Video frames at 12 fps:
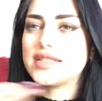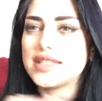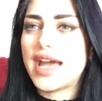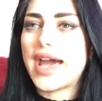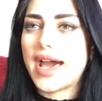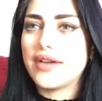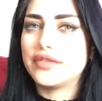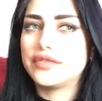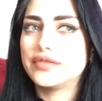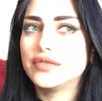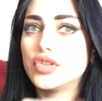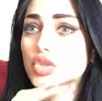to have
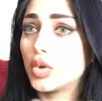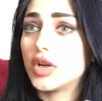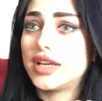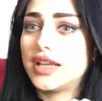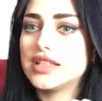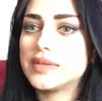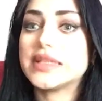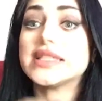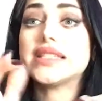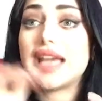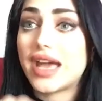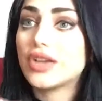short nails, because
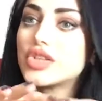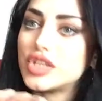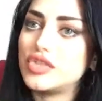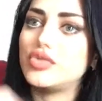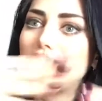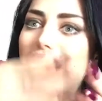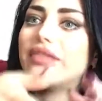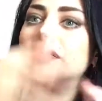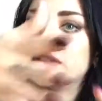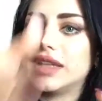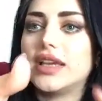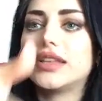they actually do have to
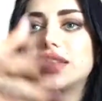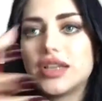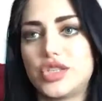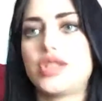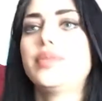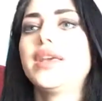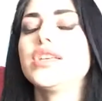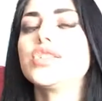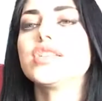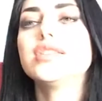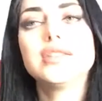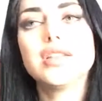like touch the
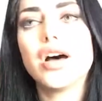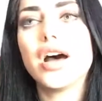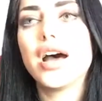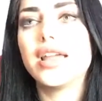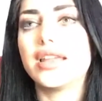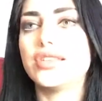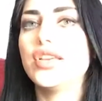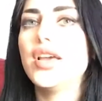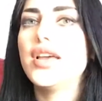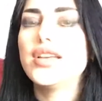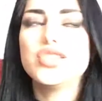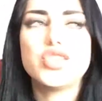patient a lot and
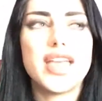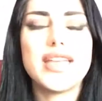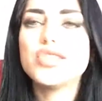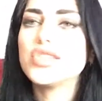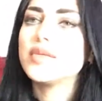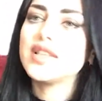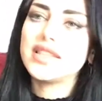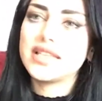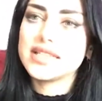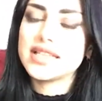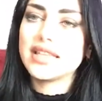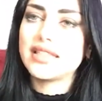change them and
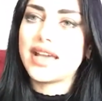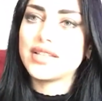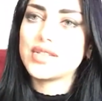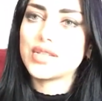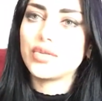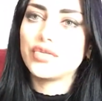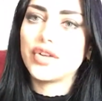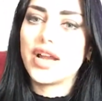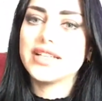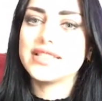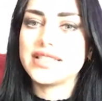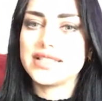things like that. So for
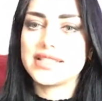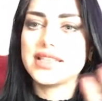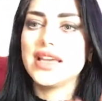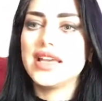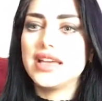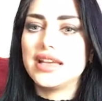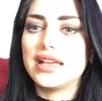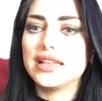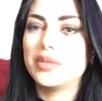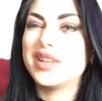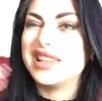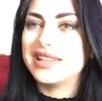us, it's a little
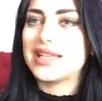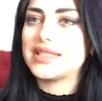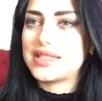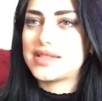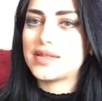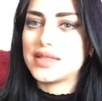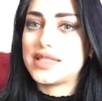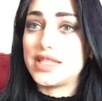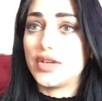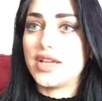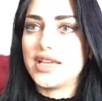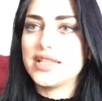bit less
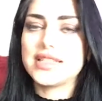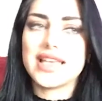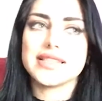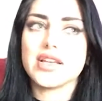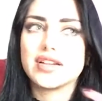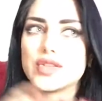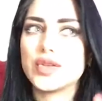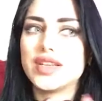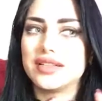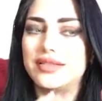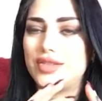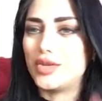serious. As long
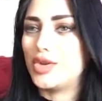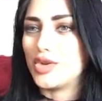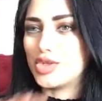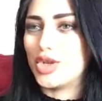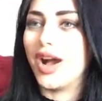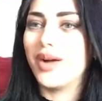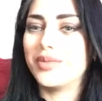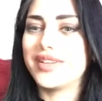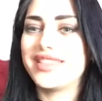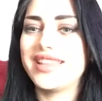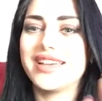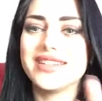can do your job with
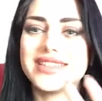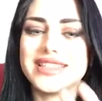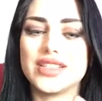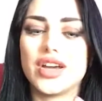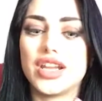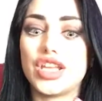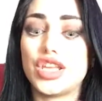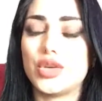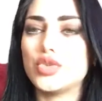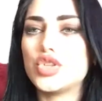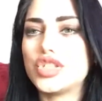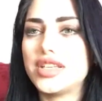nails, it's not a
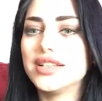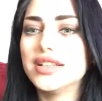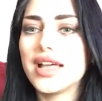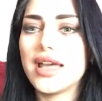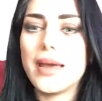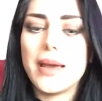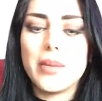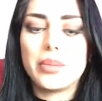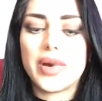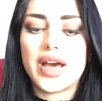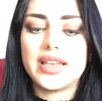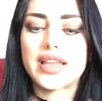huge deal.
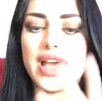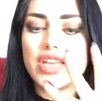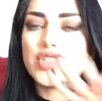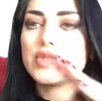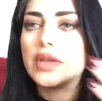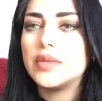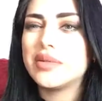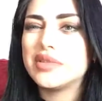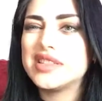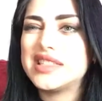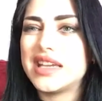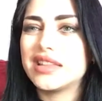But I just want to be able
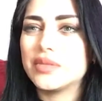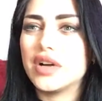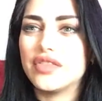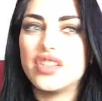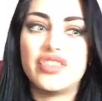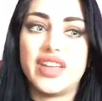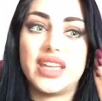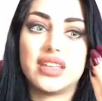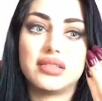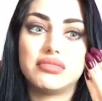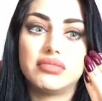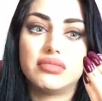to take them off. They're fake.
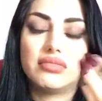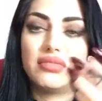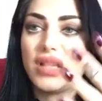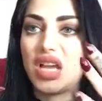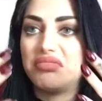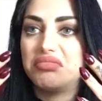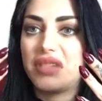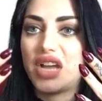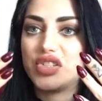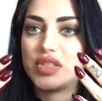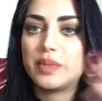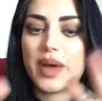Yeah, I
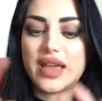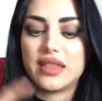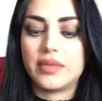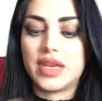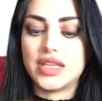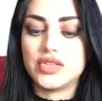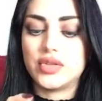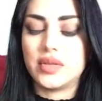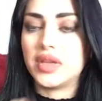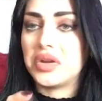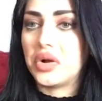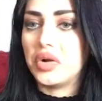just buy them and I do them
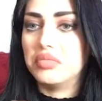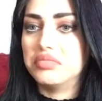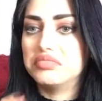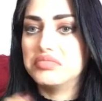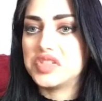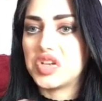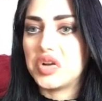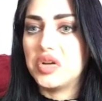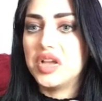at home. So,